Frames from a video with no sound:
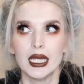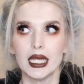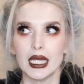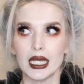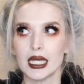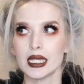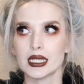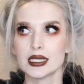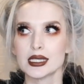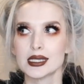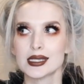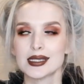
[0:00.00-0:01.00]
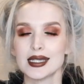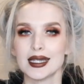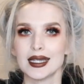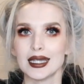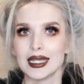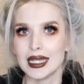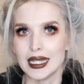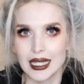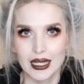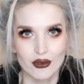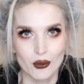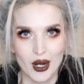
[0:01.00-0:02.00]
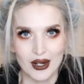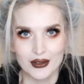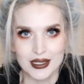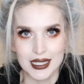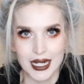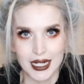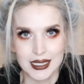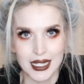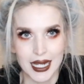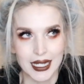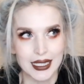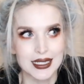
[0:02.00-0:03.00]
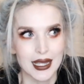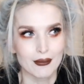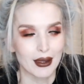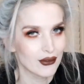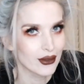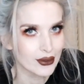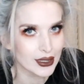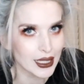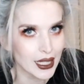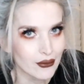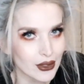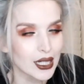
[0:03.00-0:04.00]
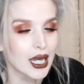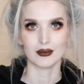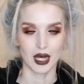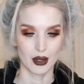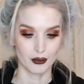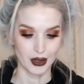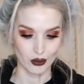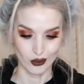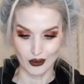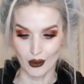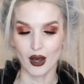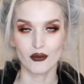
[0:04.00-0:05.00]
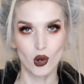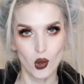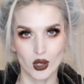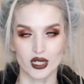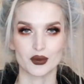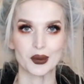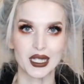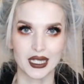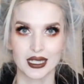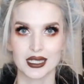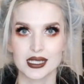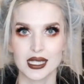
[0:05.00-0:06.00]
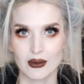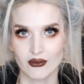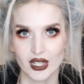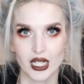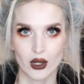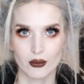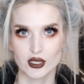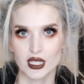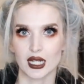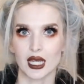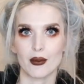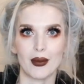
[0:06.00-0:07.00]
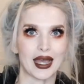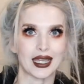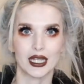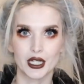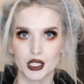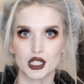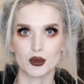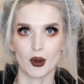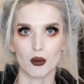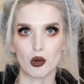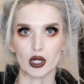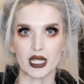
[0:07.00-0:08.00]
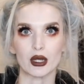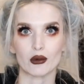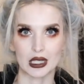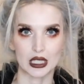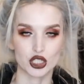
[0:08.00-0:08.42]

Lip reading: is eating it for breakfast the next day. It's like my favorite thing ever. But it will of course be in this same video. I'm just gonna come back here tomorrow morning and we're gonna